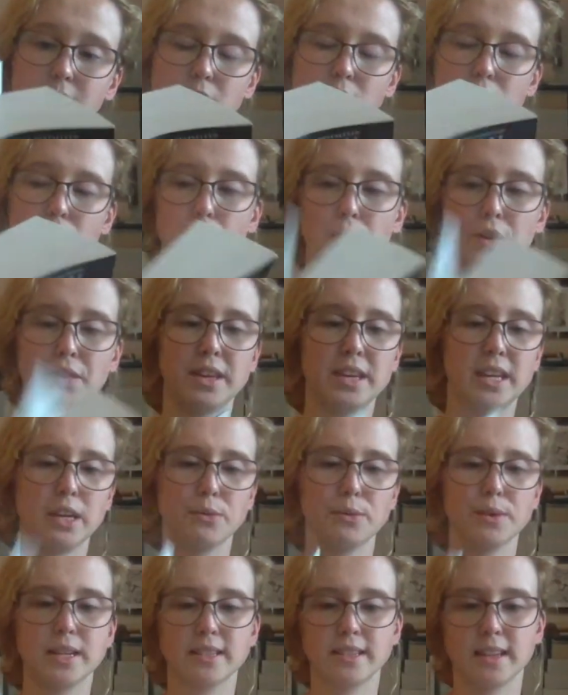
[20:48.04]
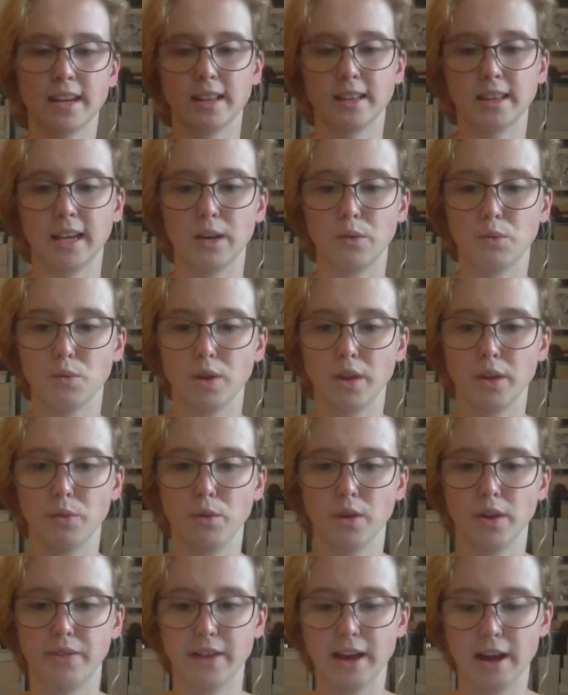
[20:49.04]
I think he rings out at like
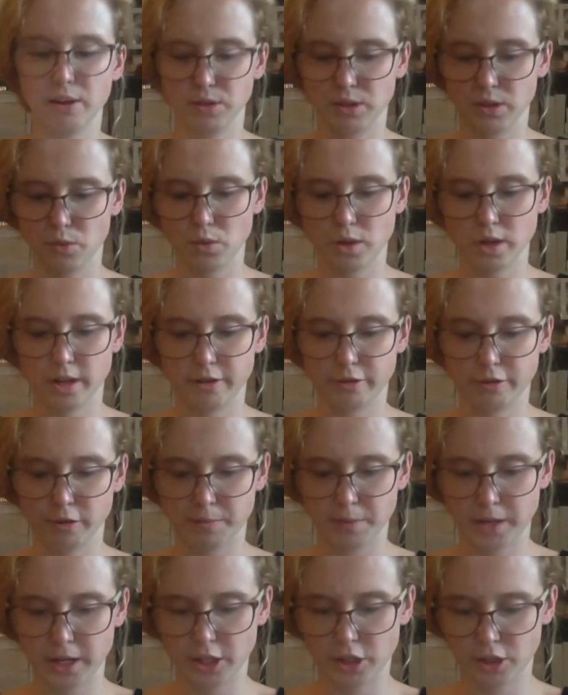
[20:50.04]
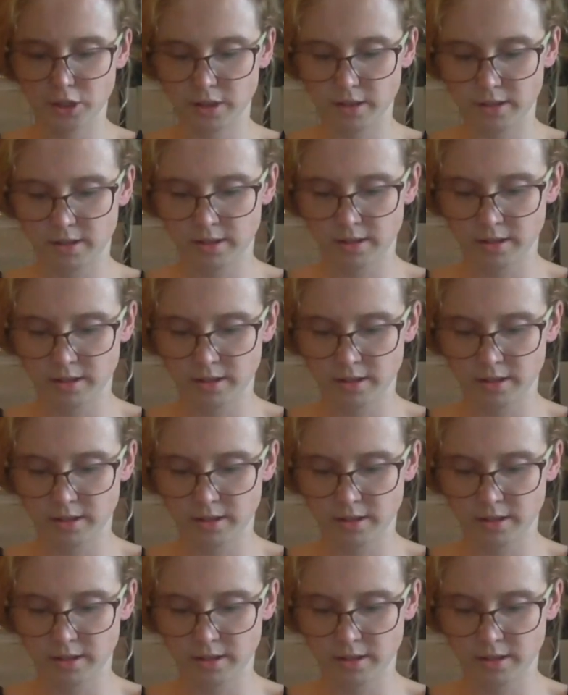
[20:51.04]
1,100 pages.